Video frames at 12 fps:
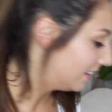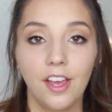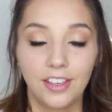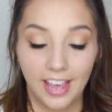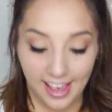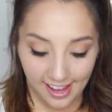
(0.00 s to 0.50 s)

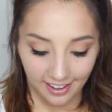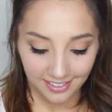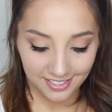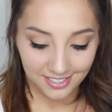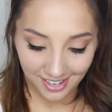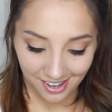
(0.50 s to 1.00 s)
Okay,
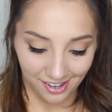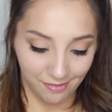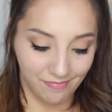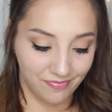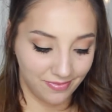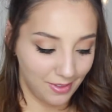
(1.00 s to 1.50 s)

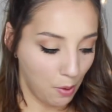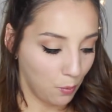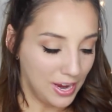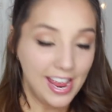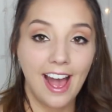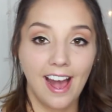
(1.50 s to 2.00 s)
so
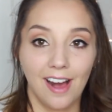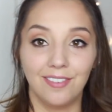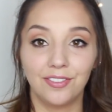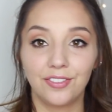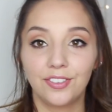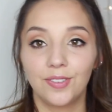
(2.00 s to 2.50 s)
we
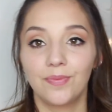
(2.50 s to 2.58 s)
have